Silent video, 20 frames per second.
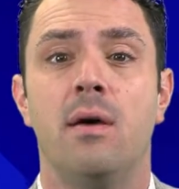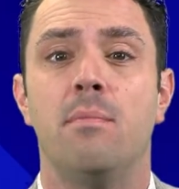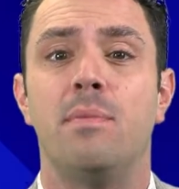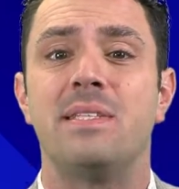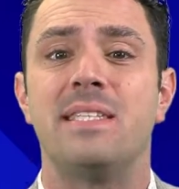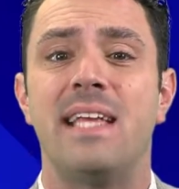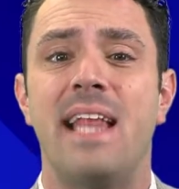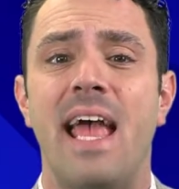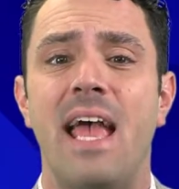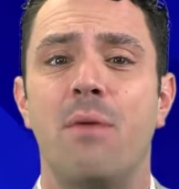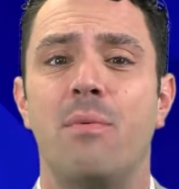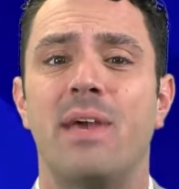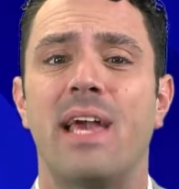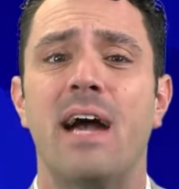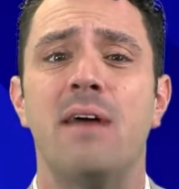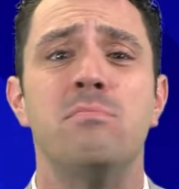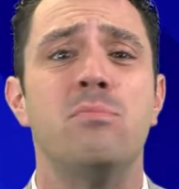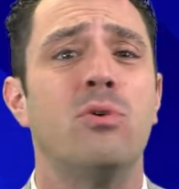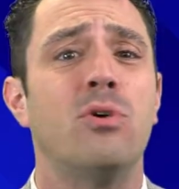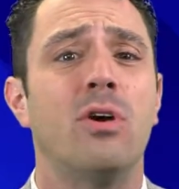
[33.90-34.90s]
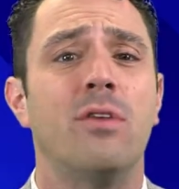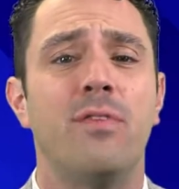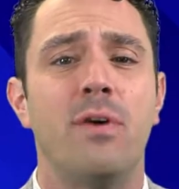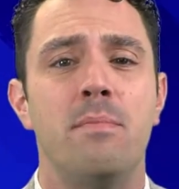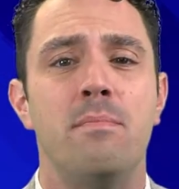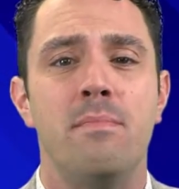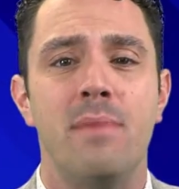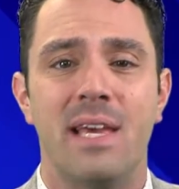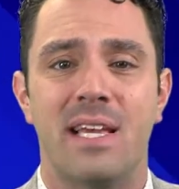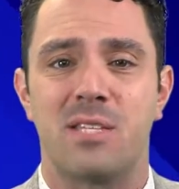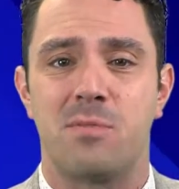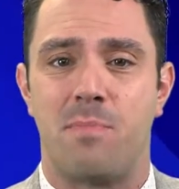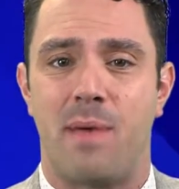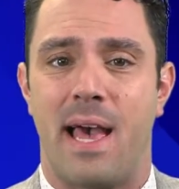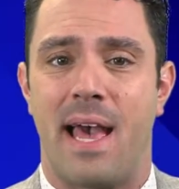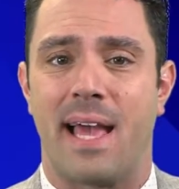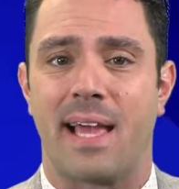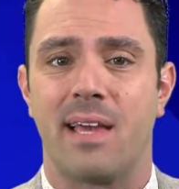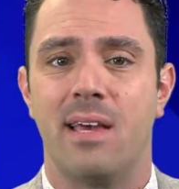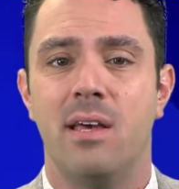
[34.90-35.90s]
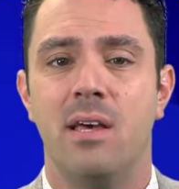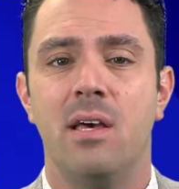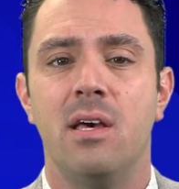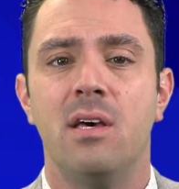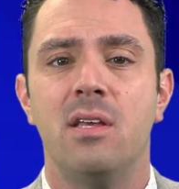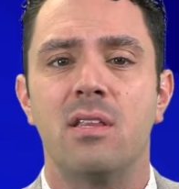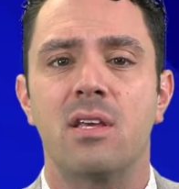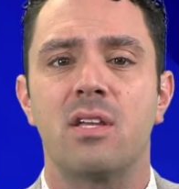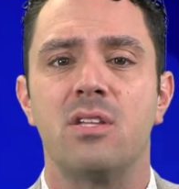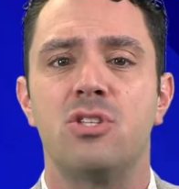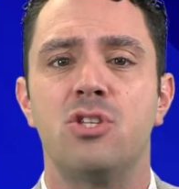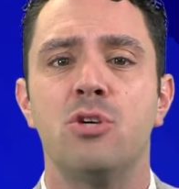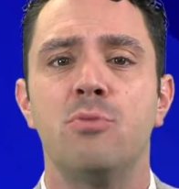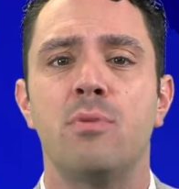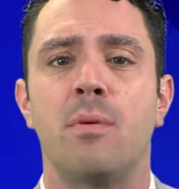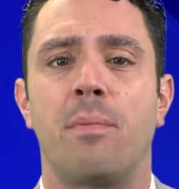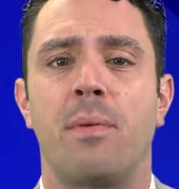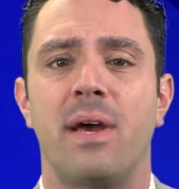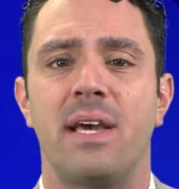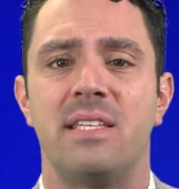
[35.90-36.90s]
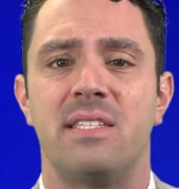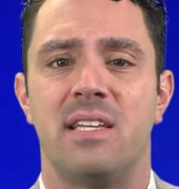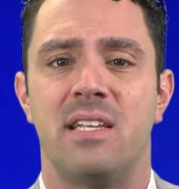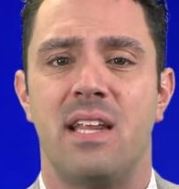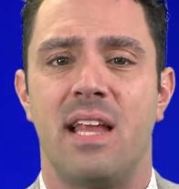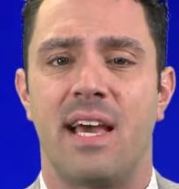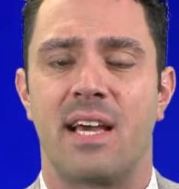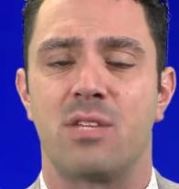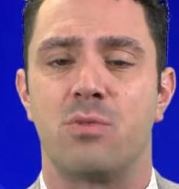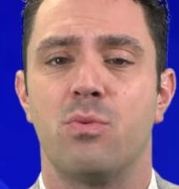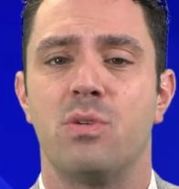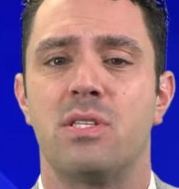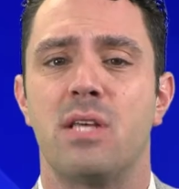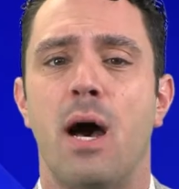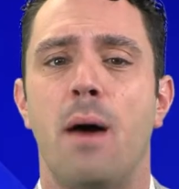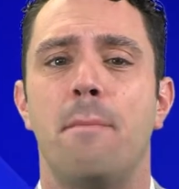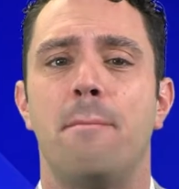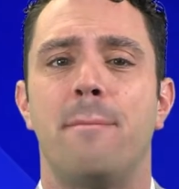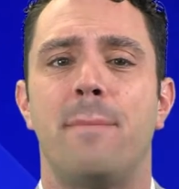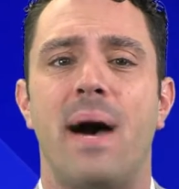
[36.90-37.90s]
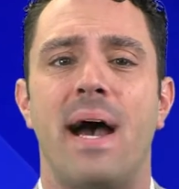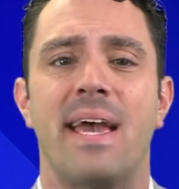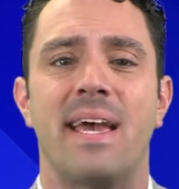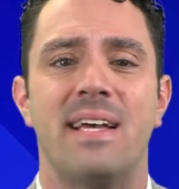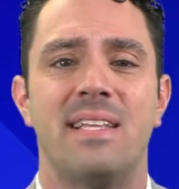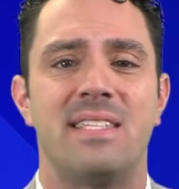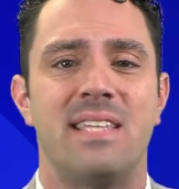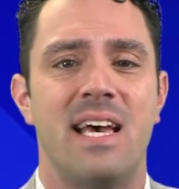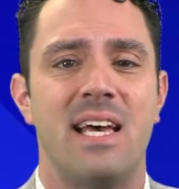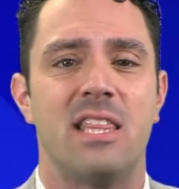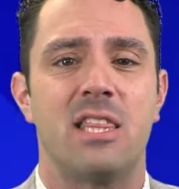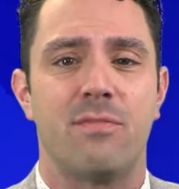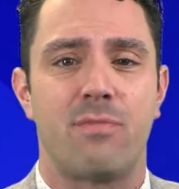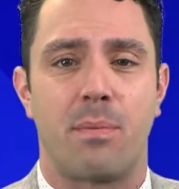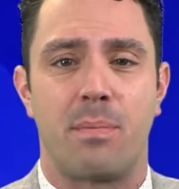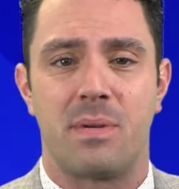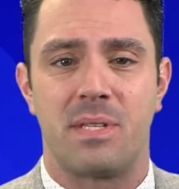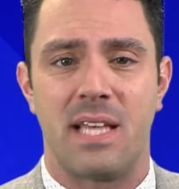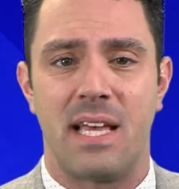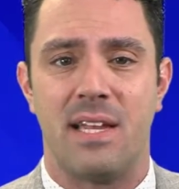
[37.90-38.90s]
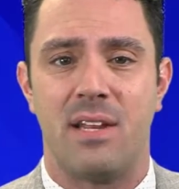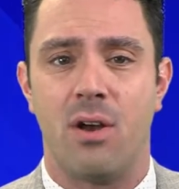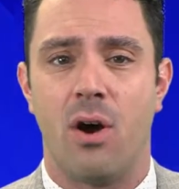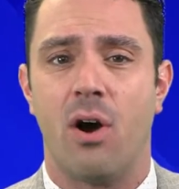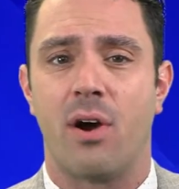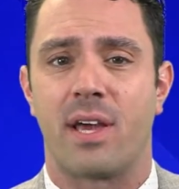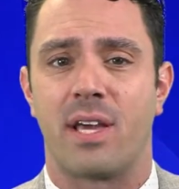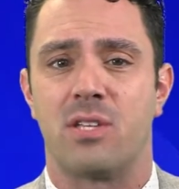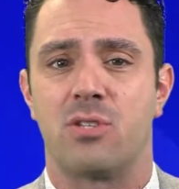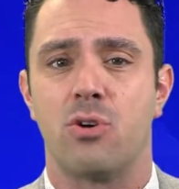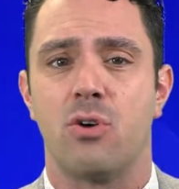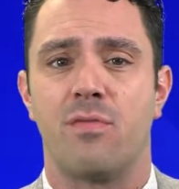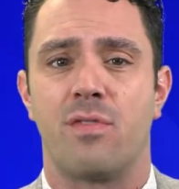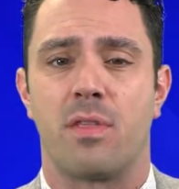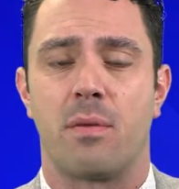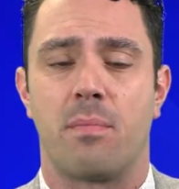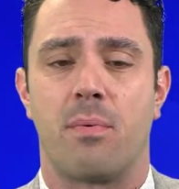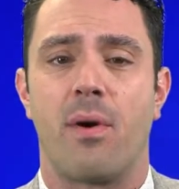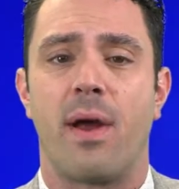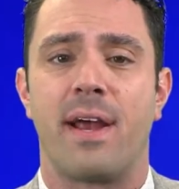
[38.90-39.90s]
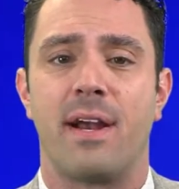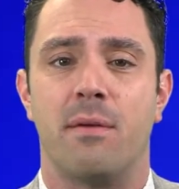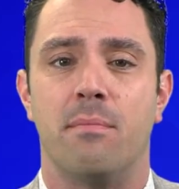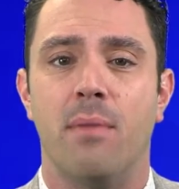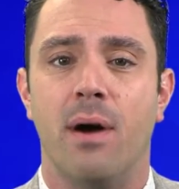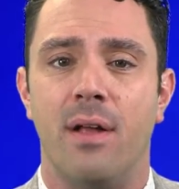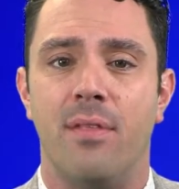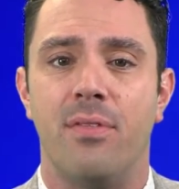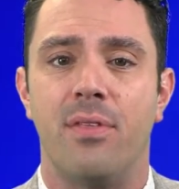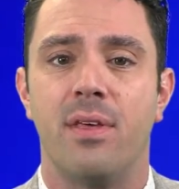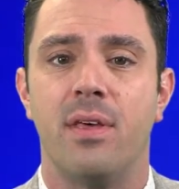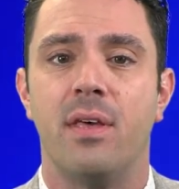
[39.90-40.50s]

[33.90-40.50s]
But today, we got more of a mixed bag. The Consumer Price Index was up by 0.1% in August over the prior month.